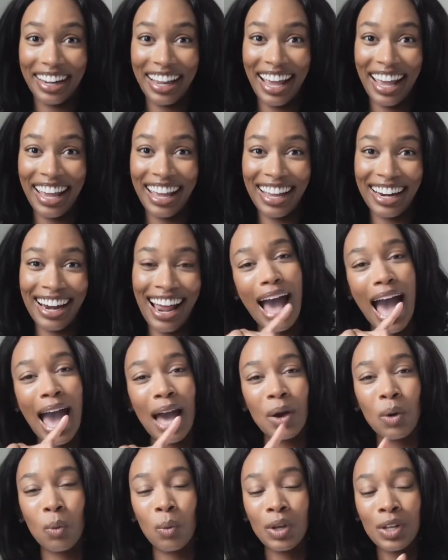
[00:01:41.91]
And
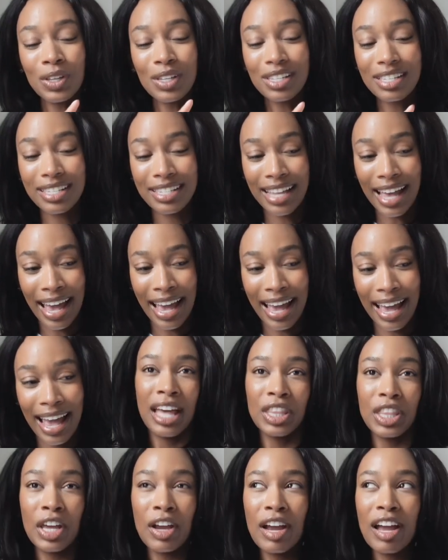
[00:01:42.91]
I will say
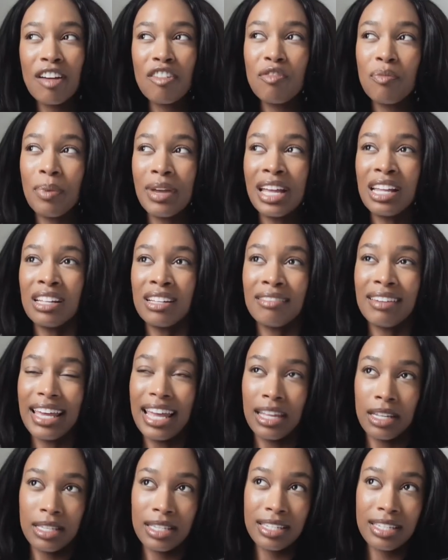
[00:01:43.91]
there have been
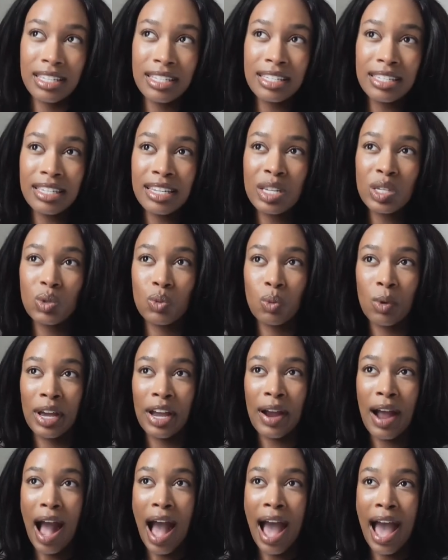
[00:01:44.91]
instances
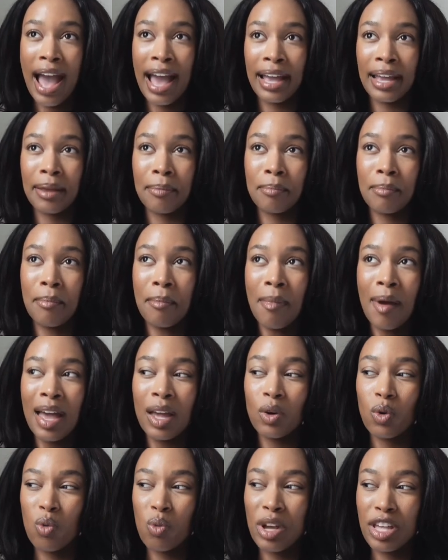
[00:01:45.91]
where I
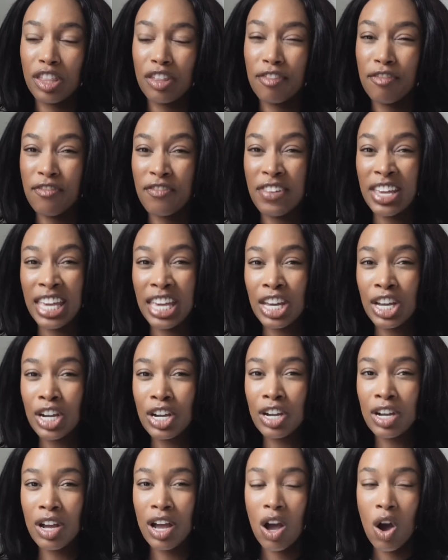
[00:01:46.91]
met with
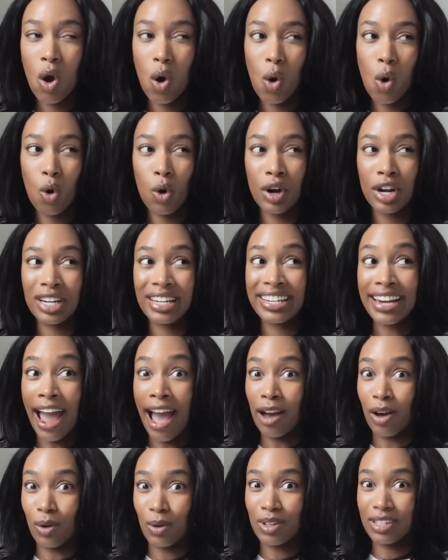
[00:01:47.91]
fear or
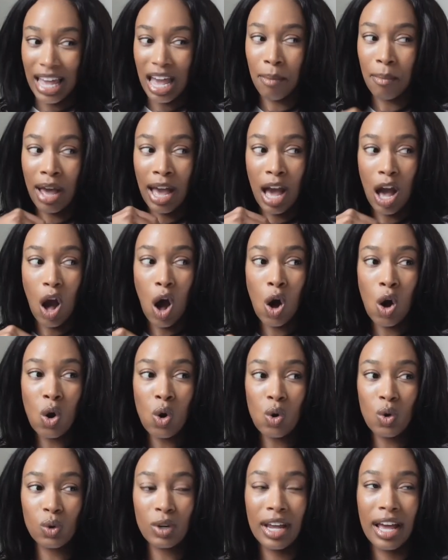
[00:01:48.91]
doubt and my
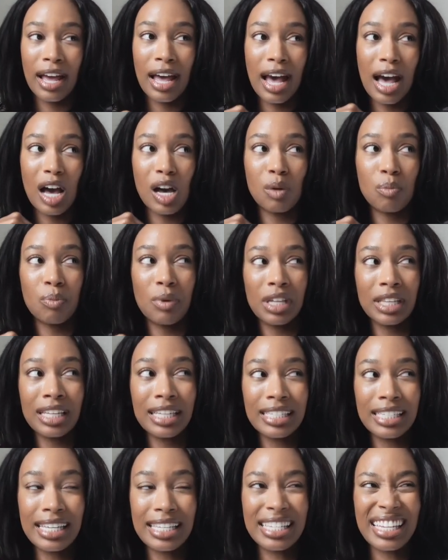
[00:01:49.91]
own
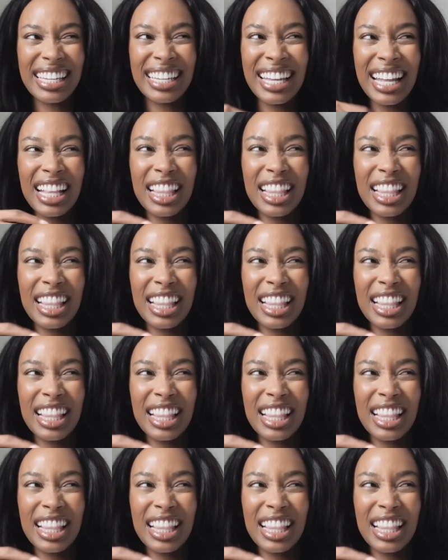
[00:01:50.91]
ability to